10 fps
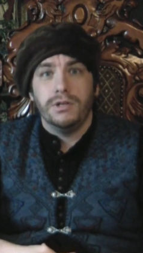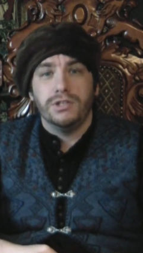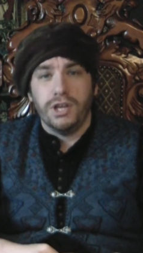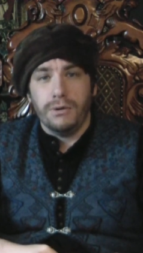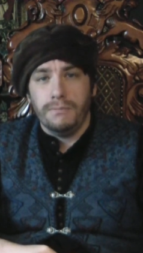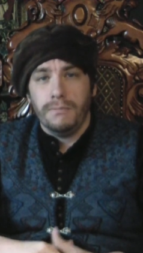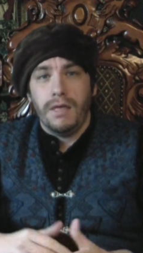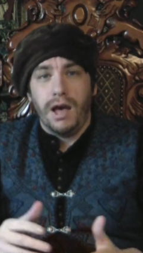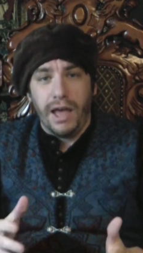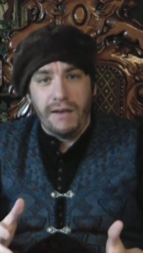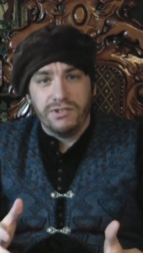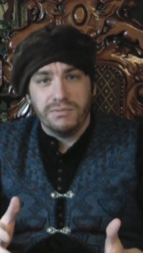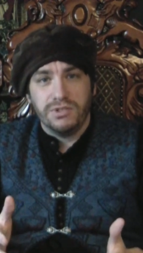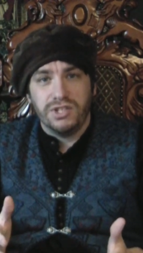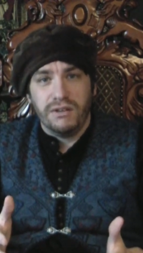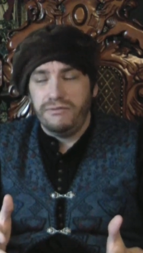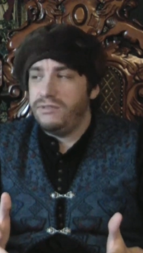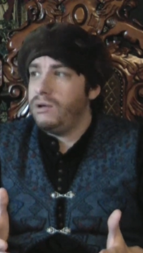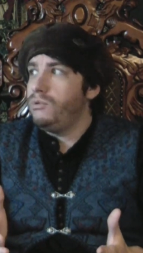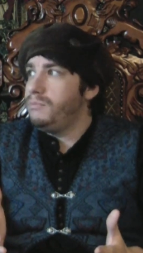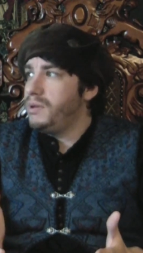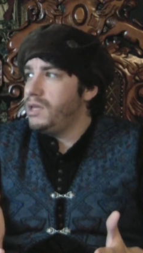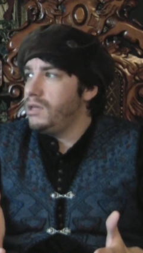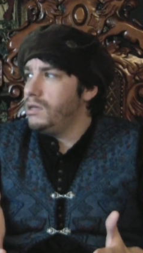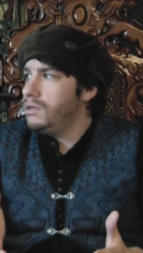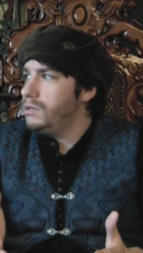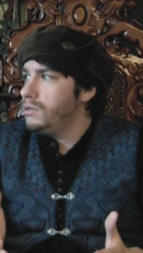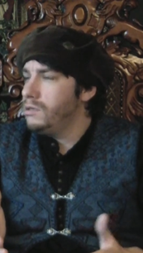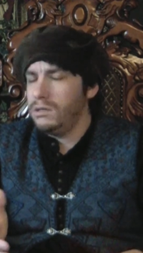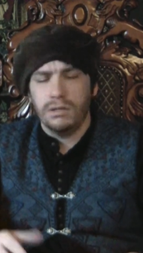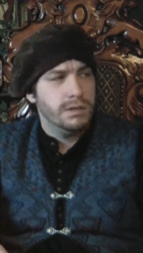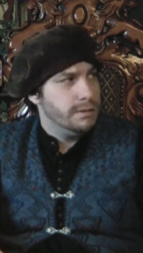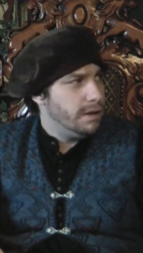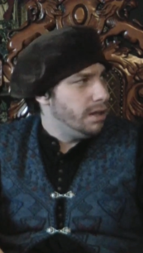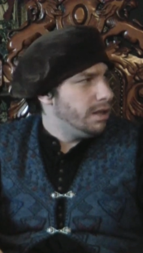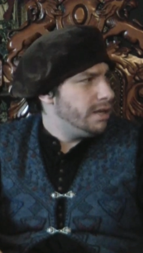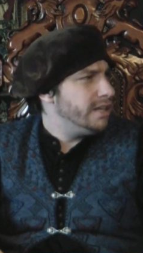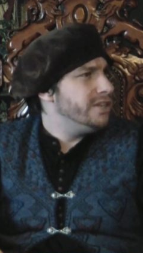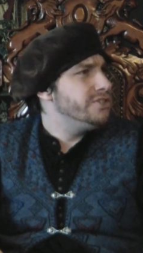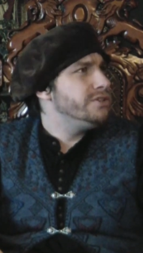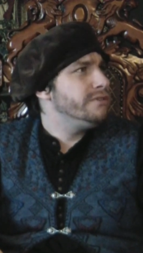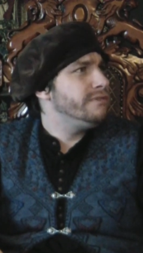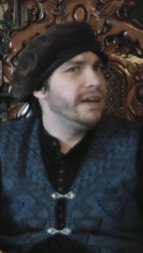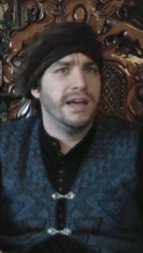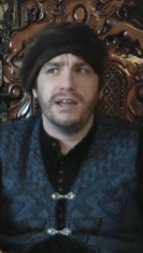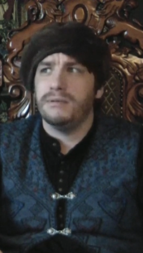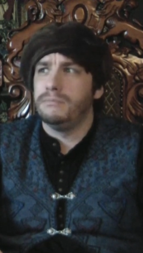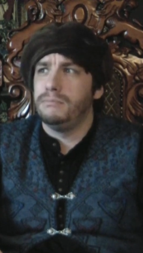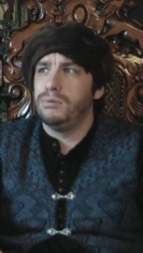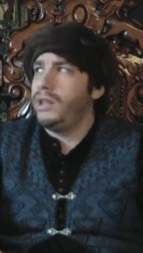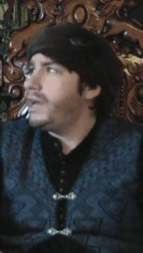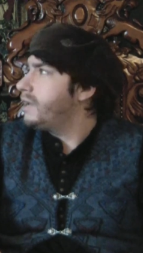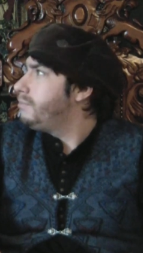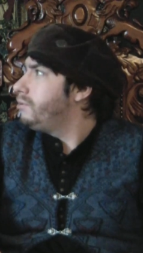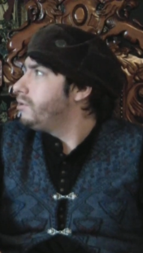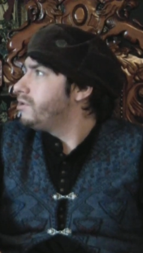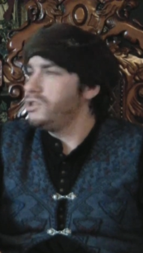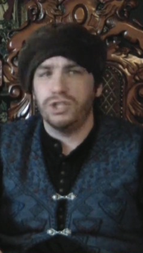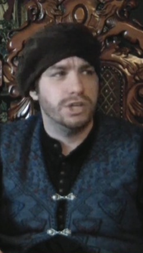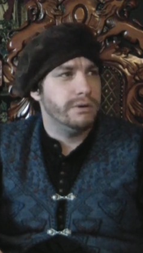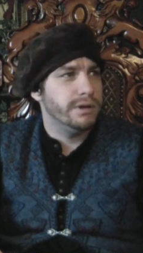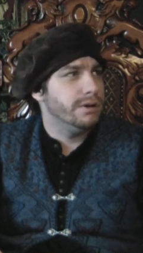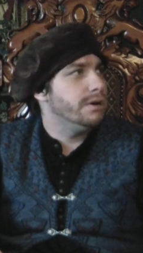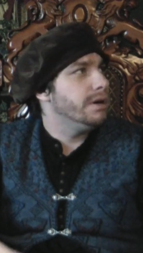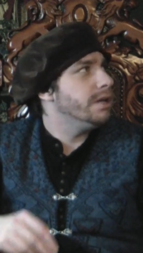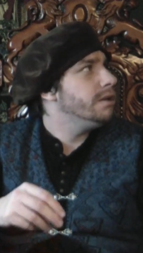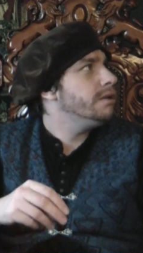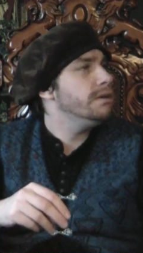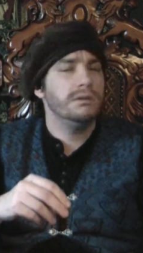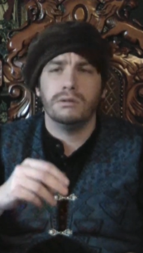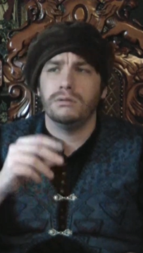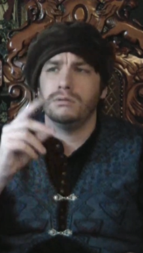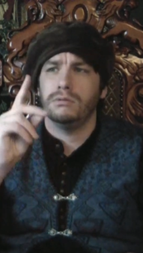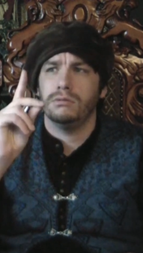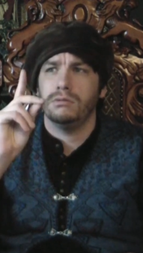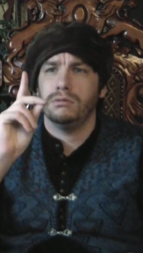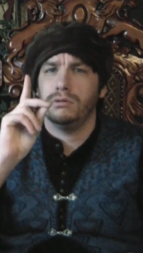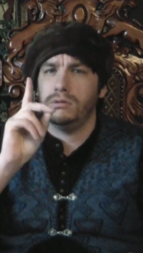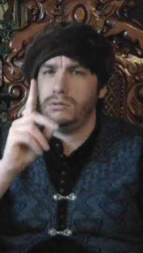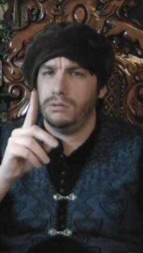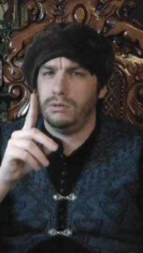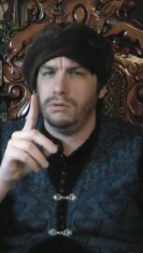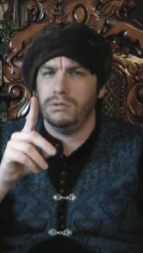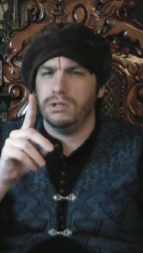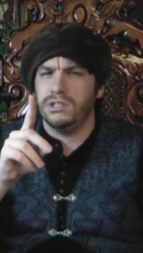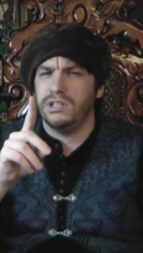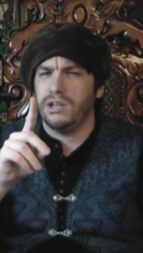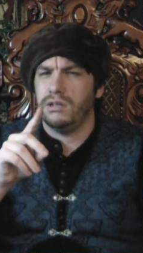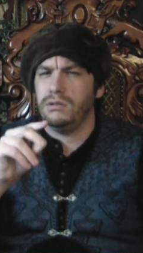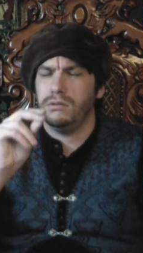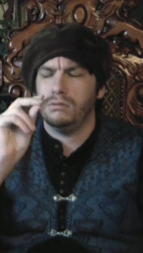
So, I have some stuff that would be a lot easier if I had a blackboard to show it on. Hold on a second.